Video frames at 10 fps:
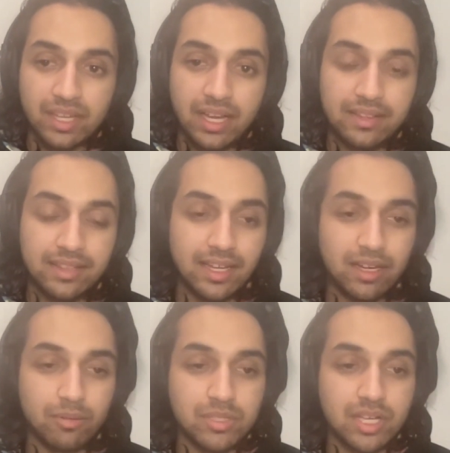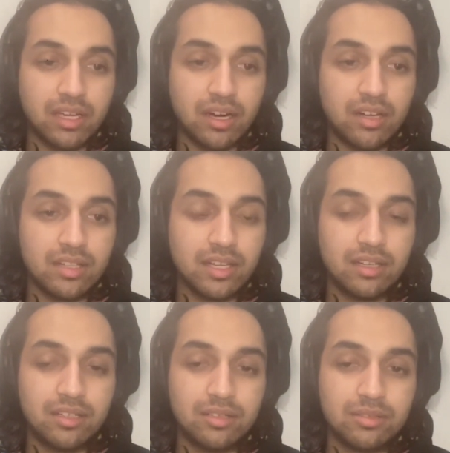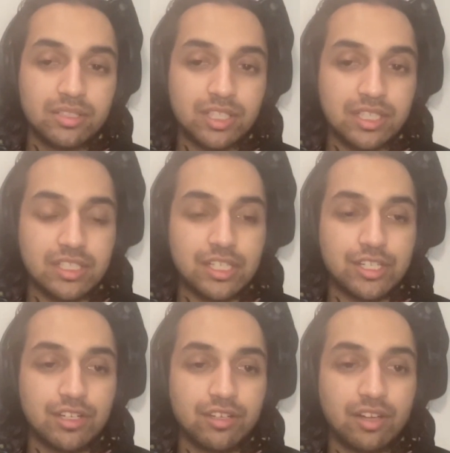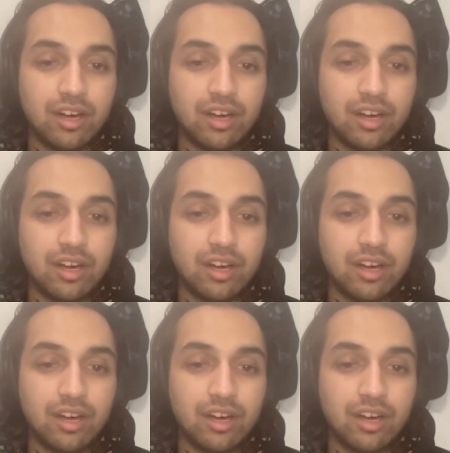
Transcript: And then I was like, are they going to do the transition